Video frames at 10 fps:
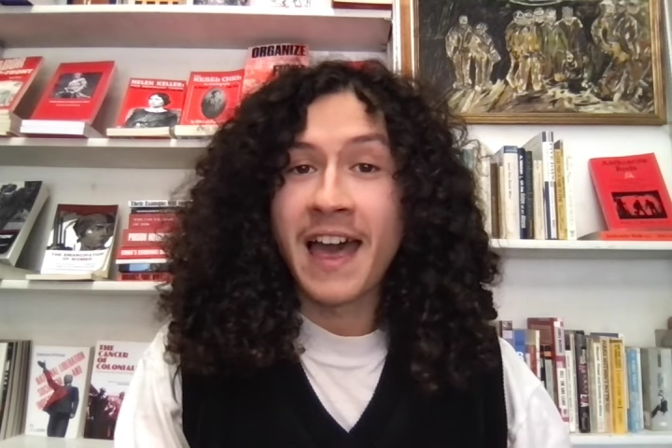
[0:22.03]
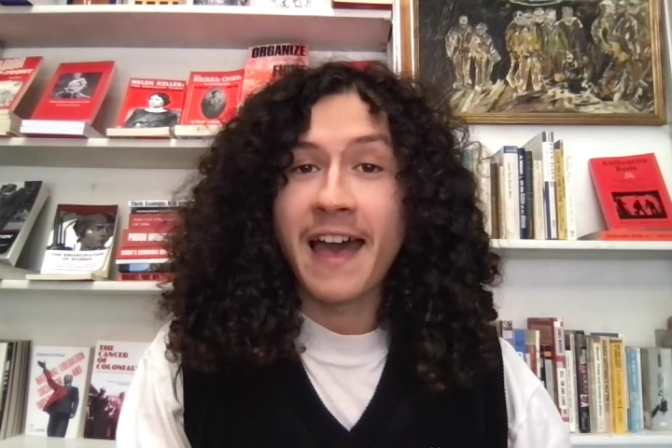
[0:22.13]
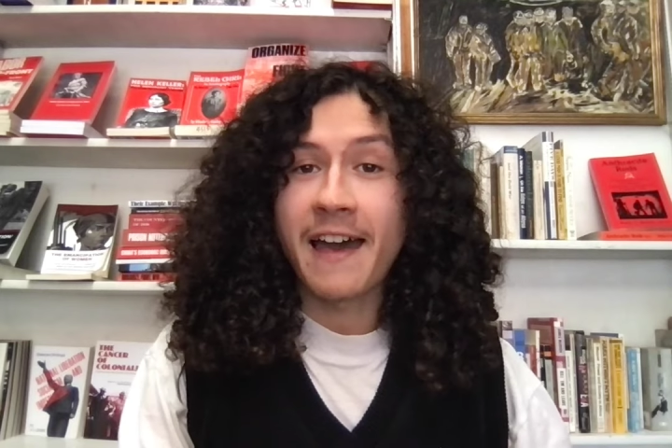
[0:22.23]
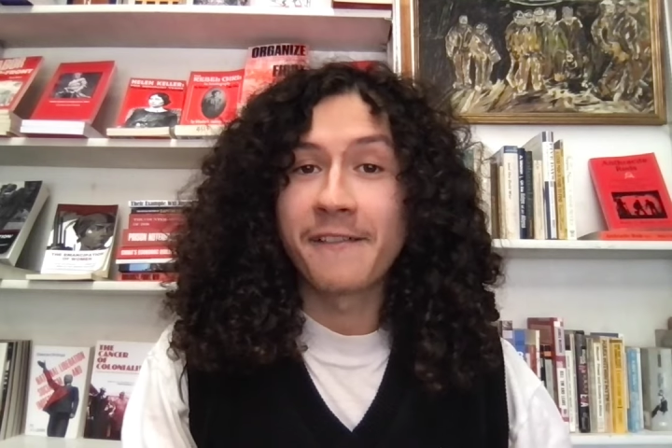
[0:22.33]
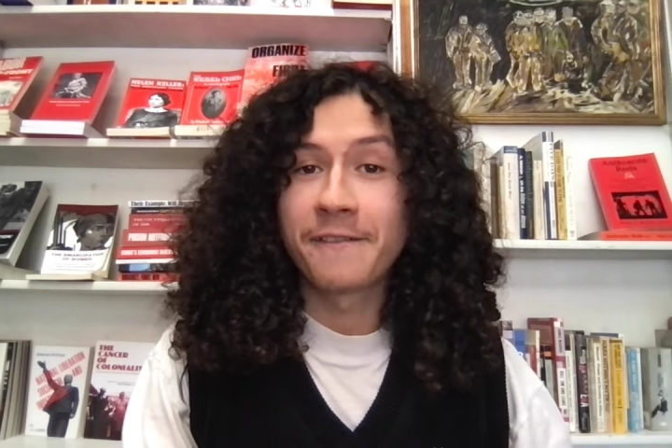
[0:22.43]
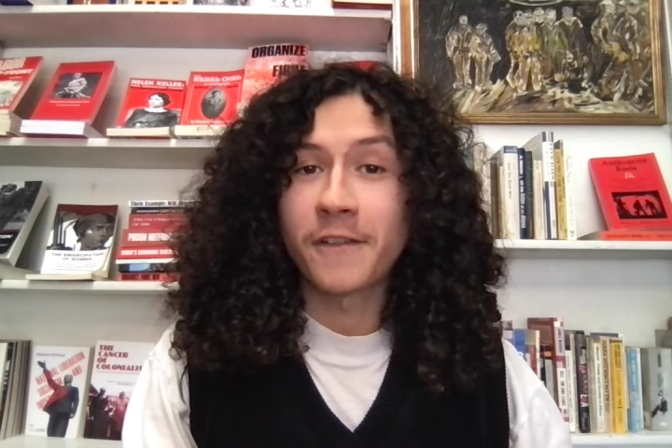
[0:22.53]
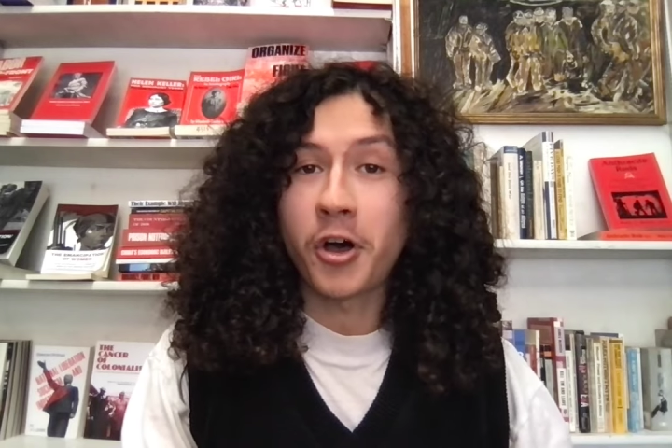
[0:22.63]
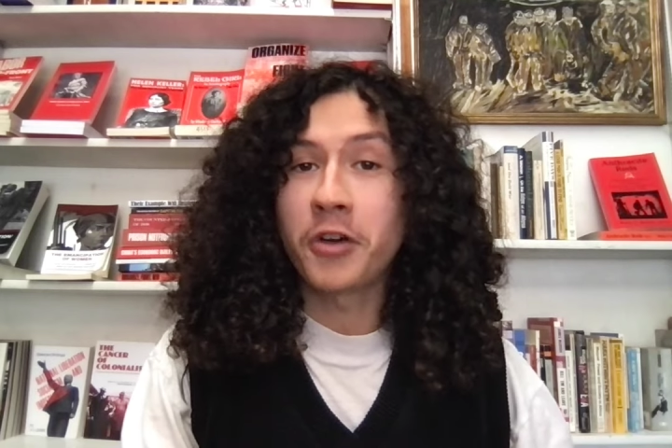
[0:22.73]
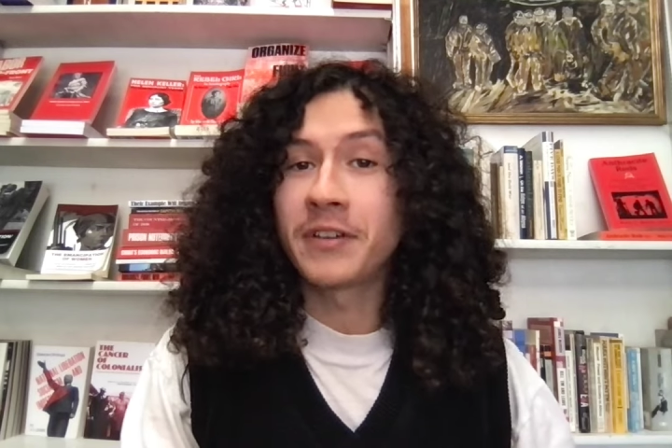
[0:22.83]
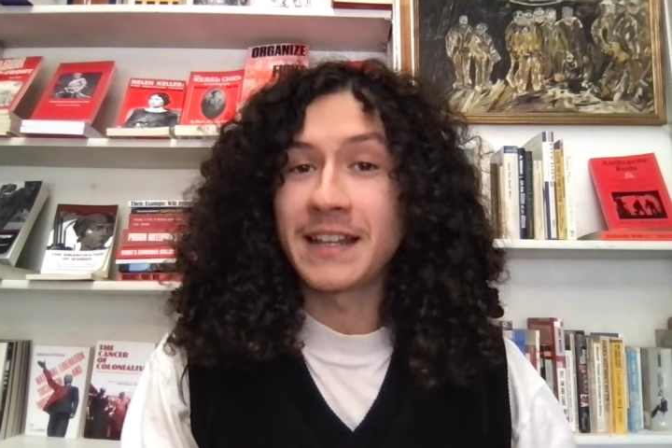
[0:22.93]
have
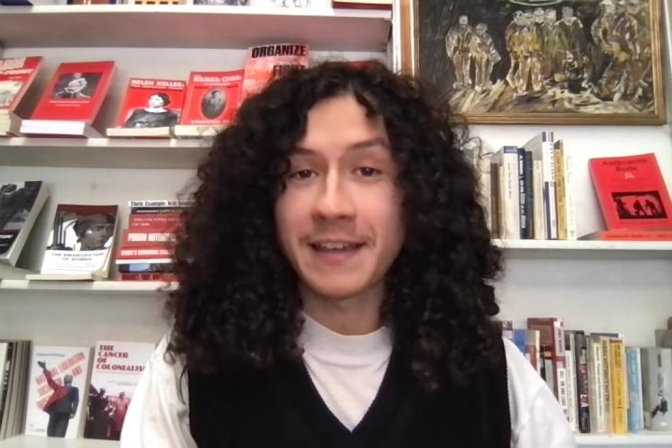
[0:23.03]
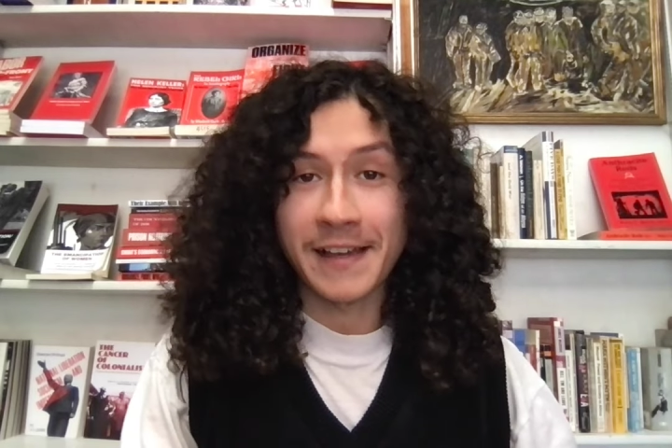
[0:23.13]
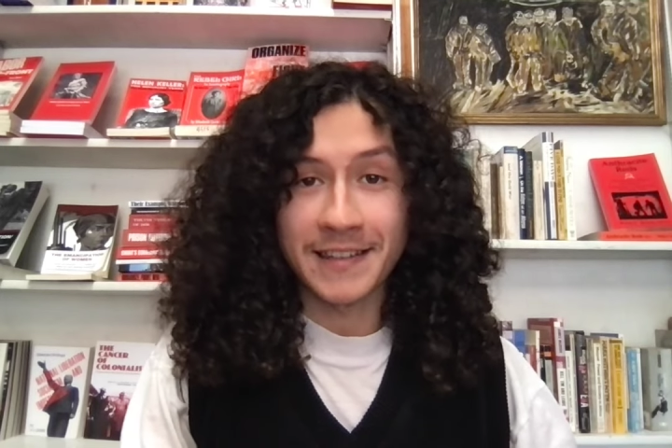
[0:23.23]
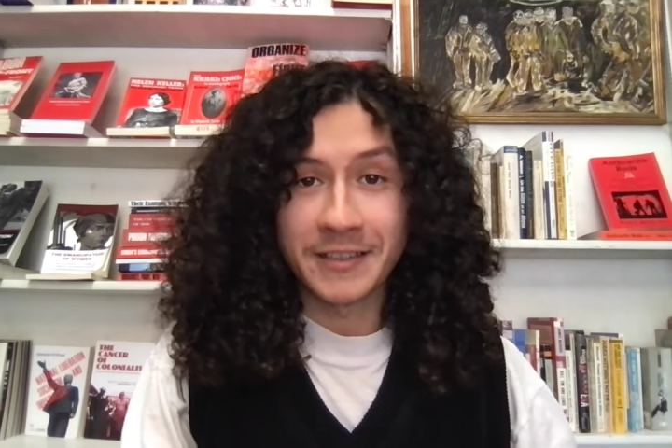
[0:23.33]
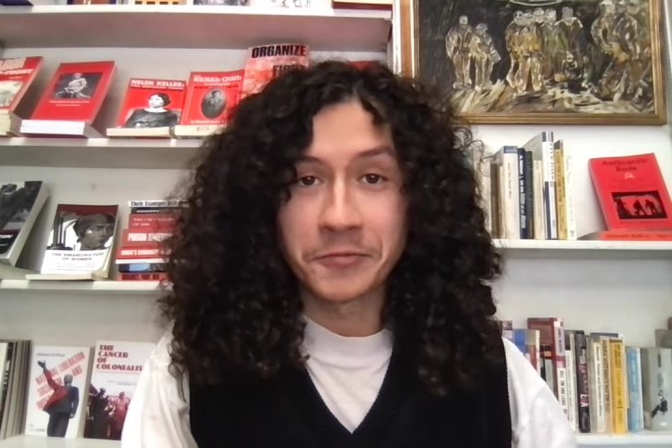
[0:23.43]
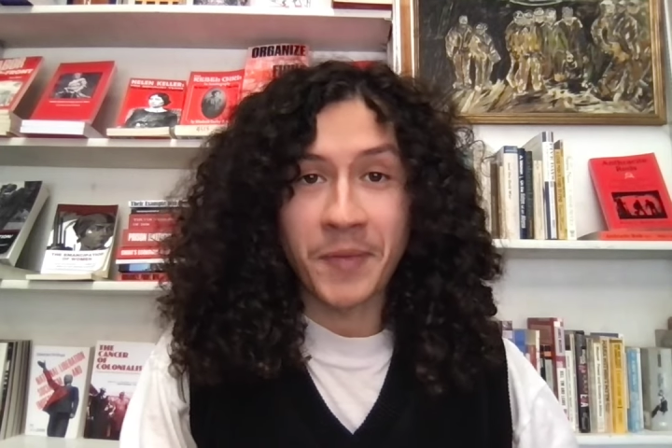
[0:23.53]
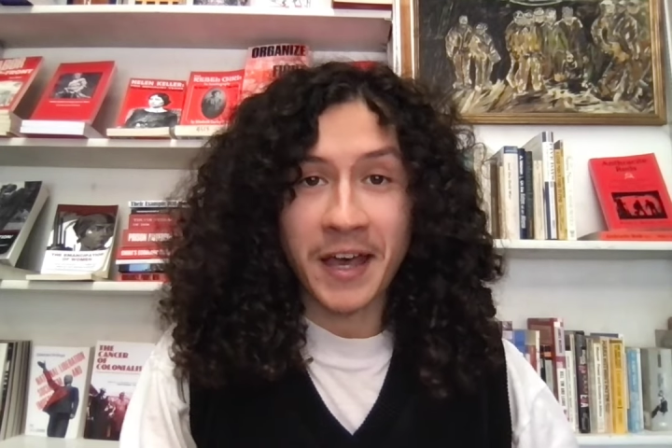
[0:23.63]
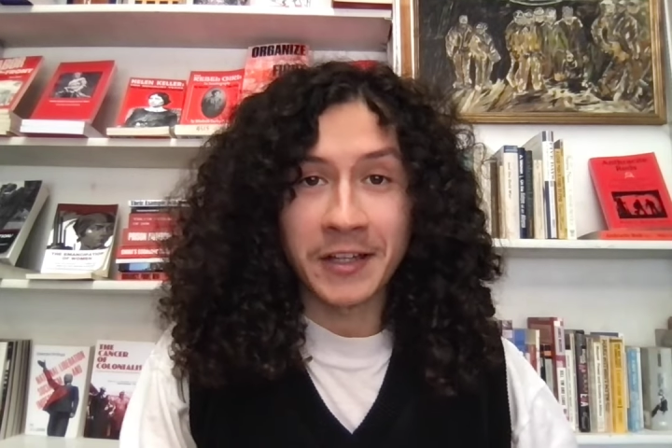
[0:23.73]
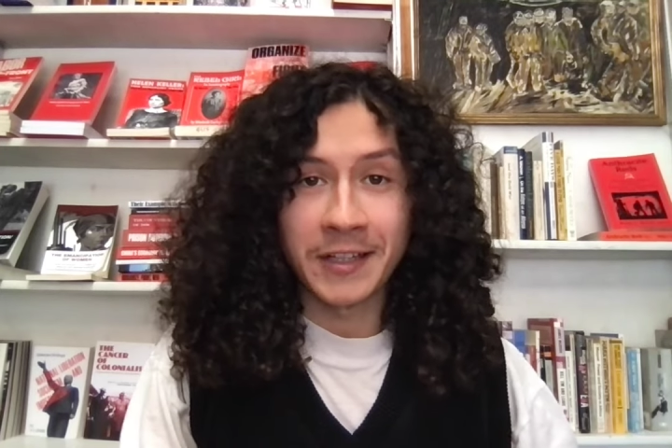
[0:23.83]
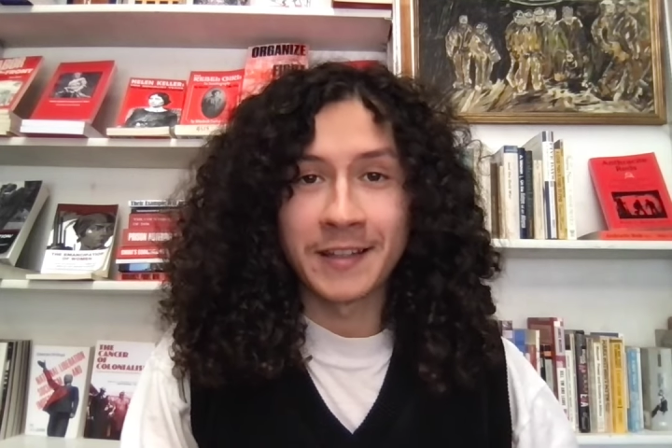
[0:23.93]
already cast their
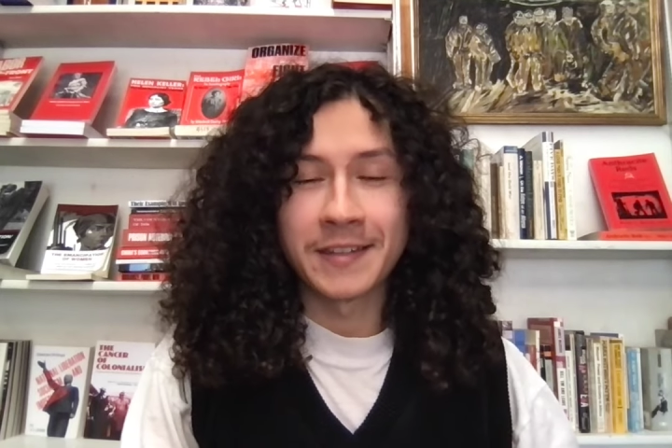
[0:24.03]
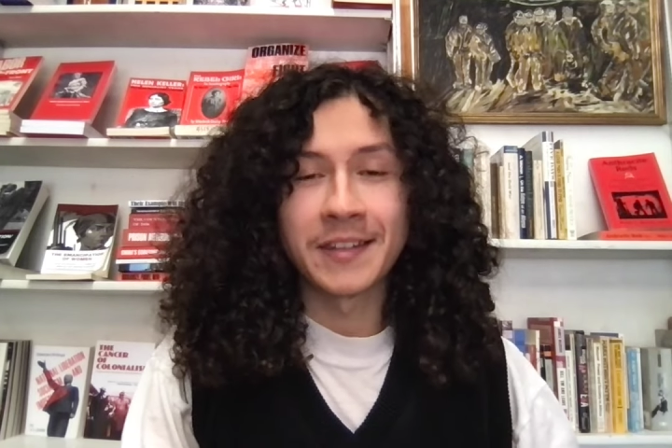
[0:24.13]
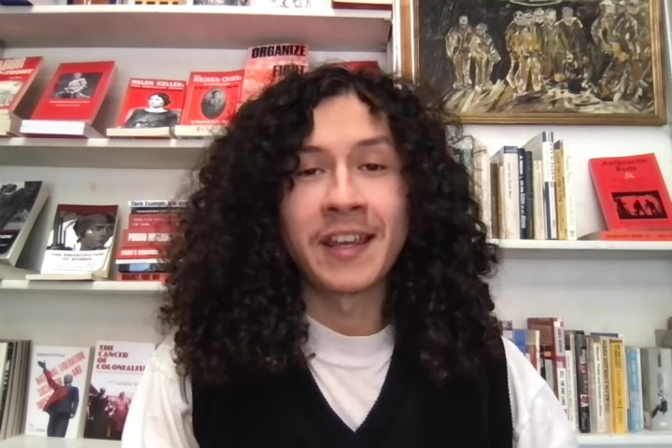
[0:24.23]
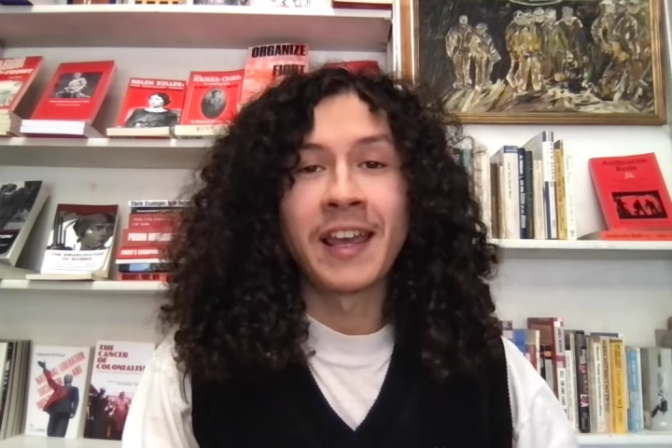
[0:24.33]
ballots,